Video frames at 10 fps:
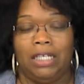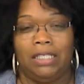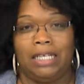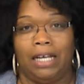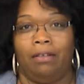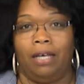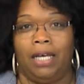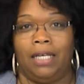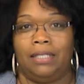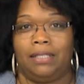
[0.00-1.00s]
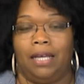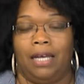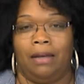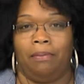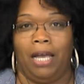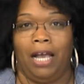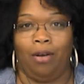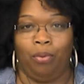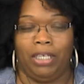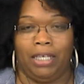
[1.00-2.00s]
Tell us um,
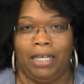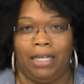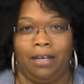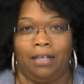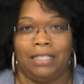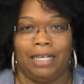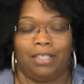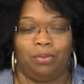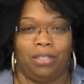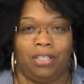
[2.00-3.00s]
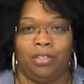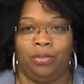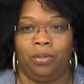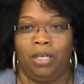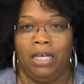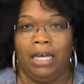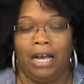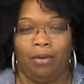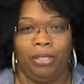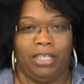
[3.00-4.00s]
how we can get in contact with you,
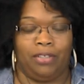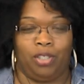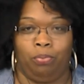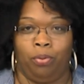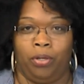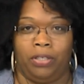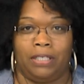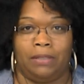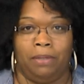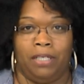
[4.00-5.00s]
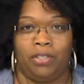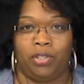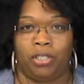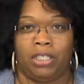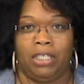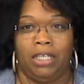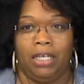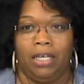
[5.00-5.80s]
how we can support this ministry,